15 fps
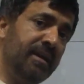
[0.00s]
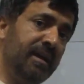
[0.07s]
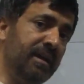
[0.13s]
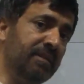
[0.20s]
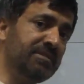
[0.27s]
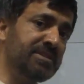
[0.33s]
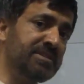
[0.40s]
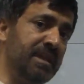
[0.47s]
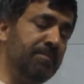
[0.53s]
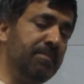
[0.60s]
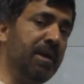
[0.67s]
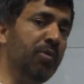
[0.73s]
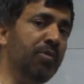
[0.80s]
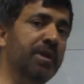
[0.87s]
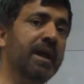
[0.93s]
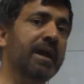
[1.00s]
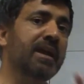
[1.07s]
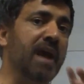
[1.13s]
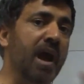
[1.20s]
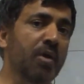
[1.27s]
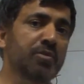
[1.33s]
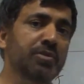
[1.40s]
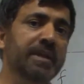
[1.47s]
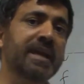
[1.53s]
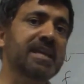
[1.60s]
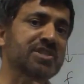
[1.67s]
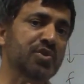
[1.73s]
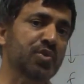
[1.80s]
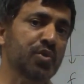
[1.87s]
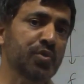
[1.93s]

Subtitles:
have the same count. Count has no